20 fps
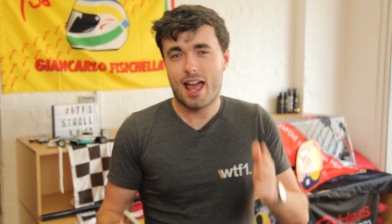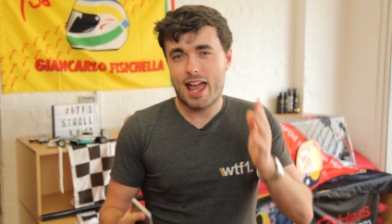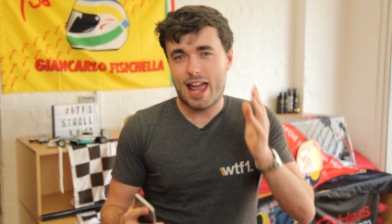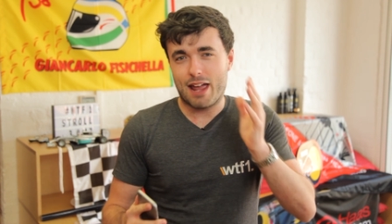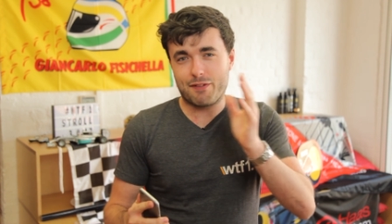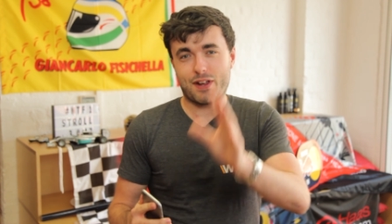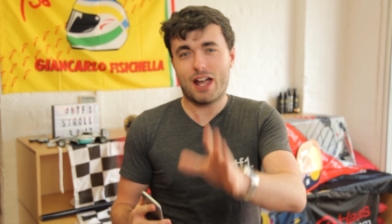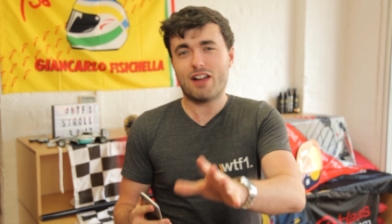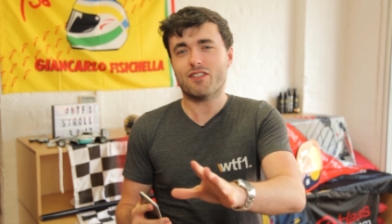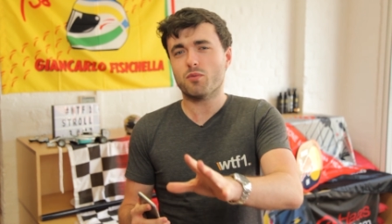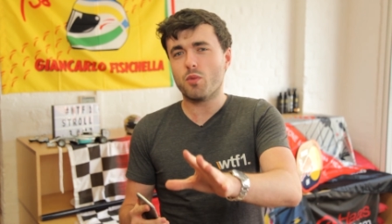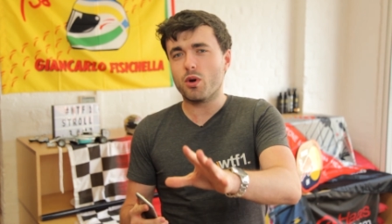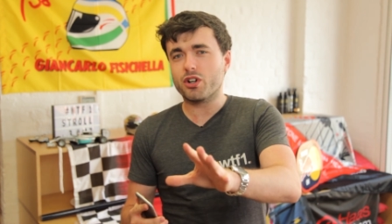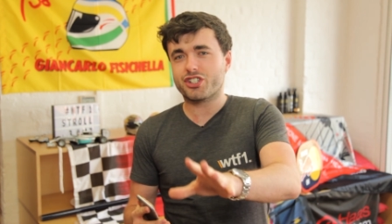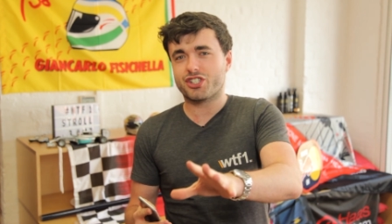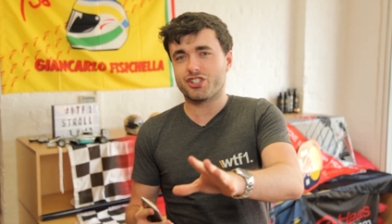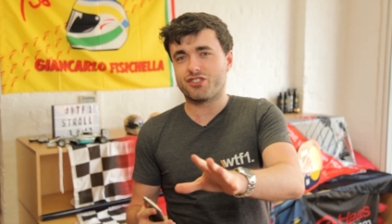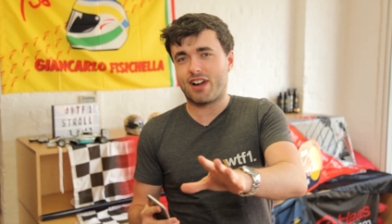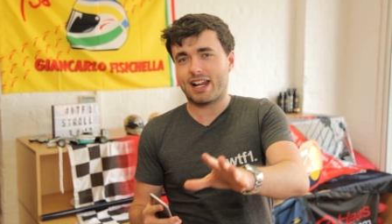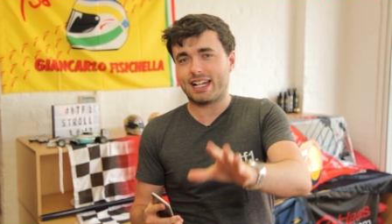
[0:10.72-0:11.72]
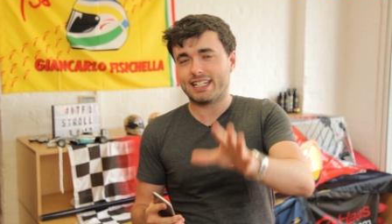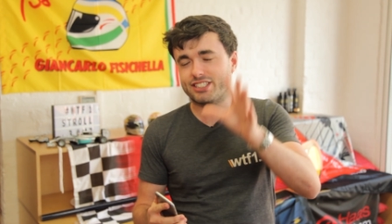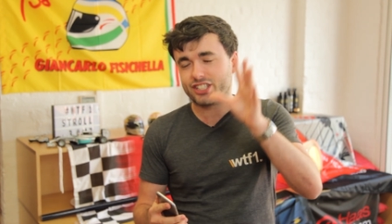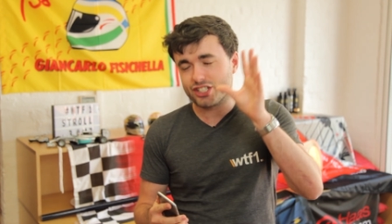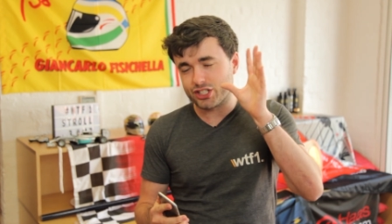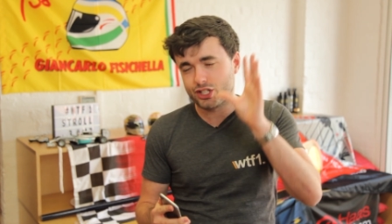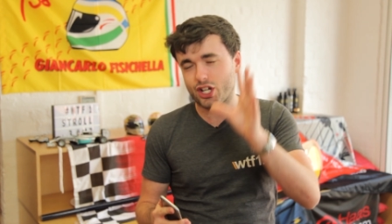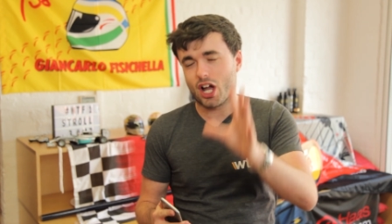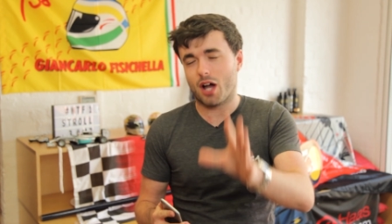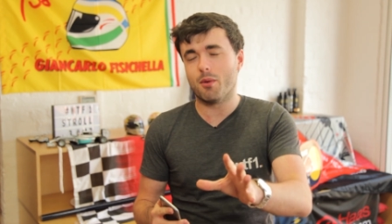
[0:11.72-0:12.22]
If you haven't watched the race,
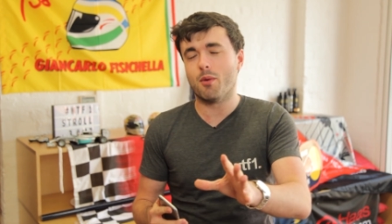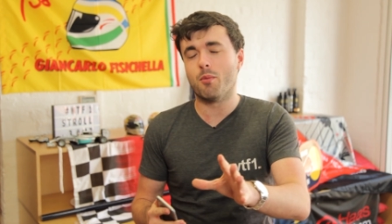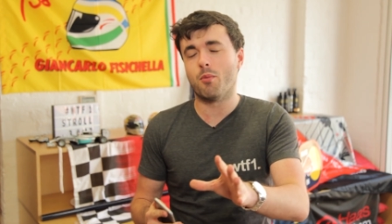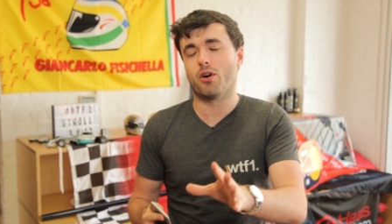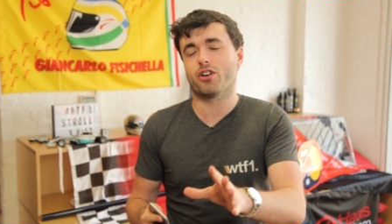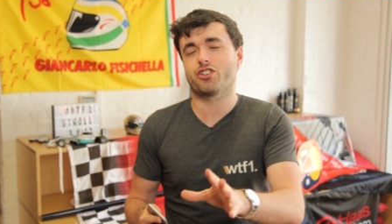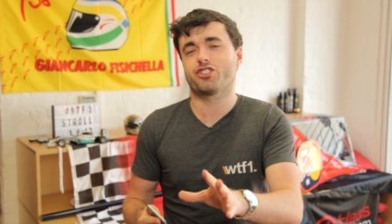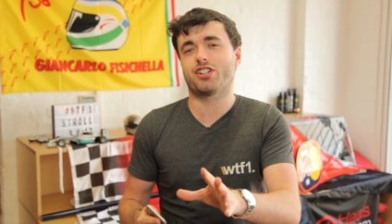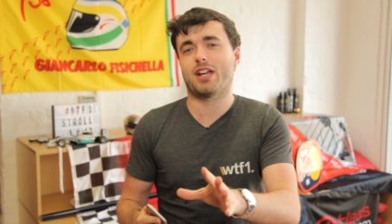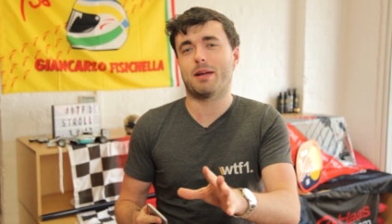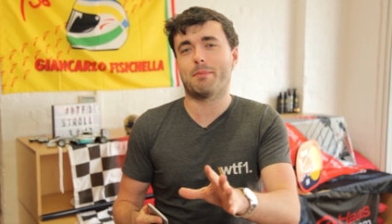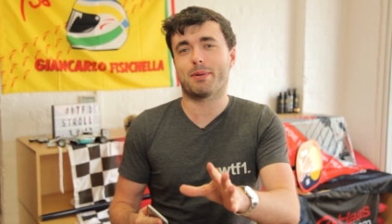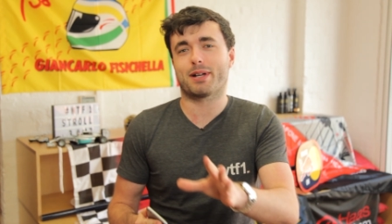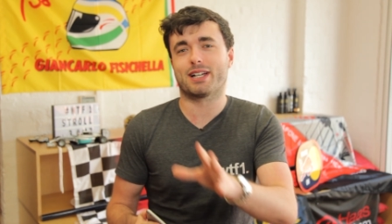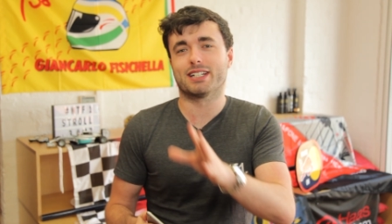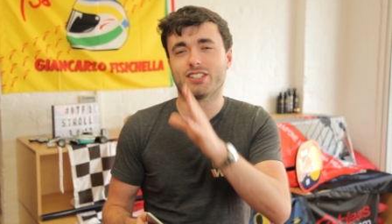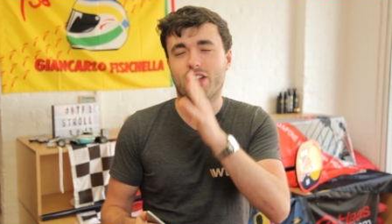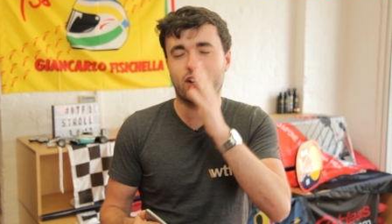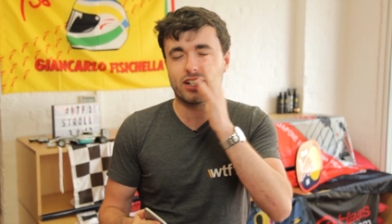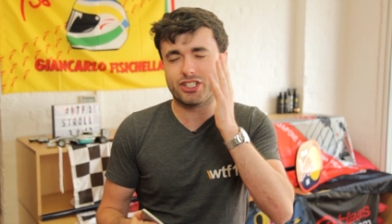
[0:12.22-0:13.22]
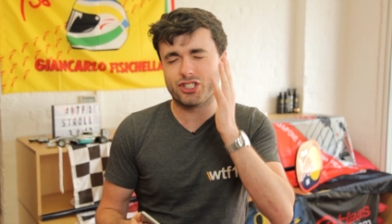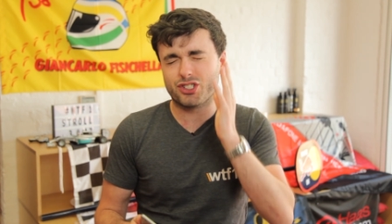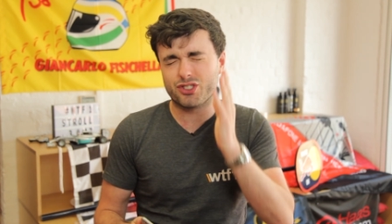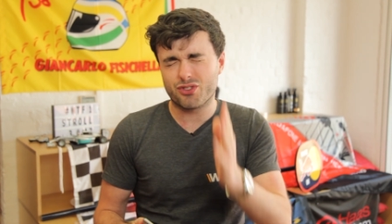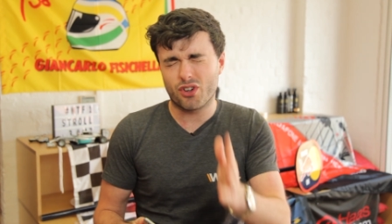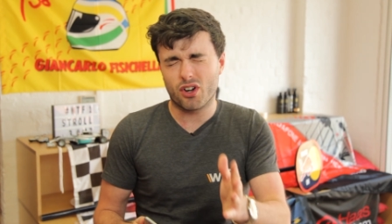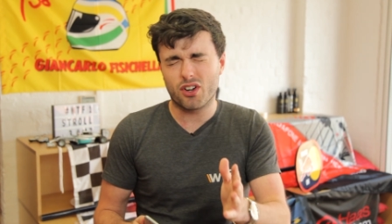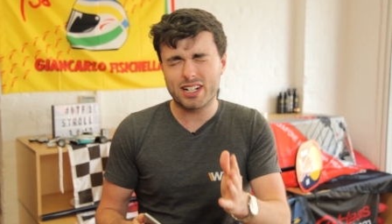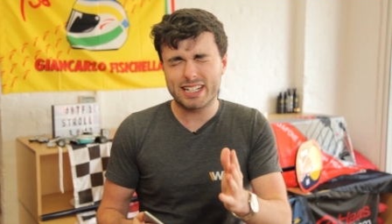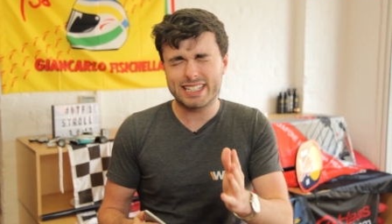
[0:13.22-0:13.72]
go and watch it because I
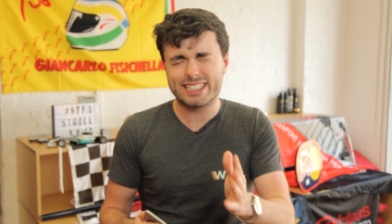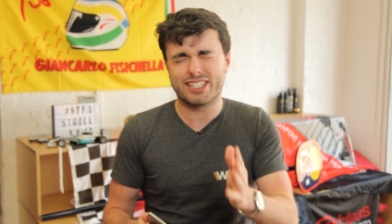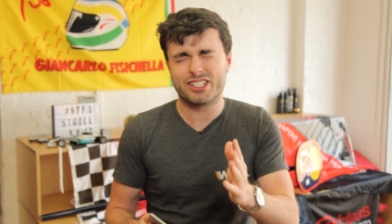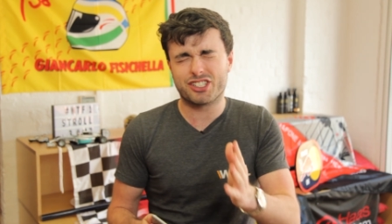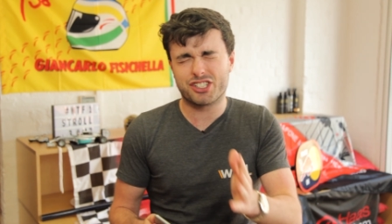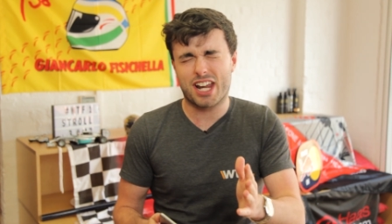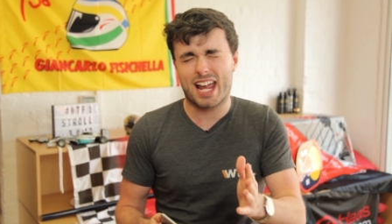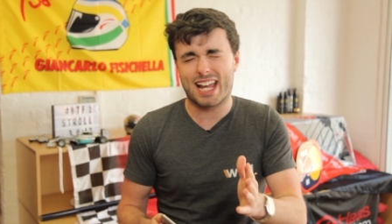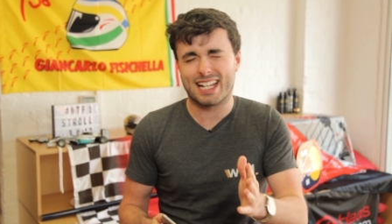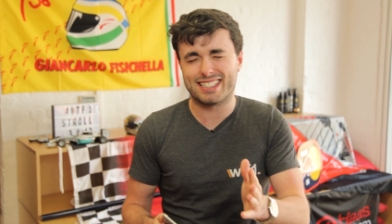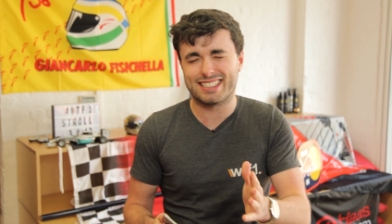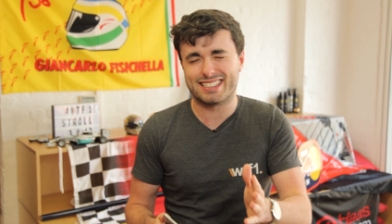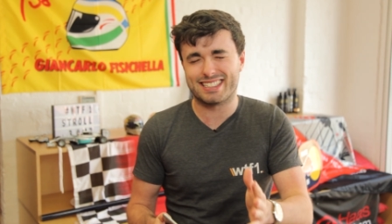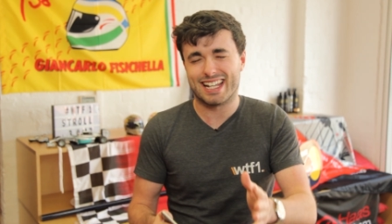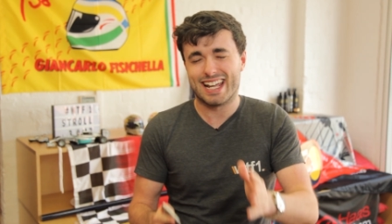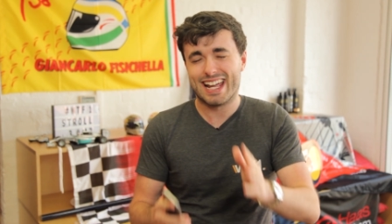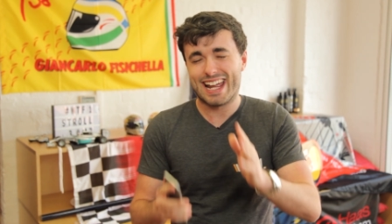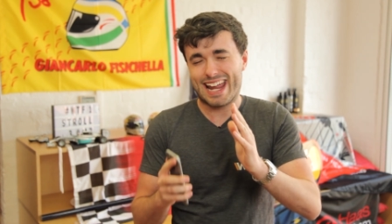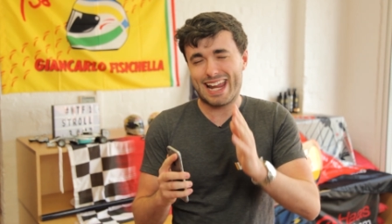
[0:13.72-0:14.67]
strongly suggest,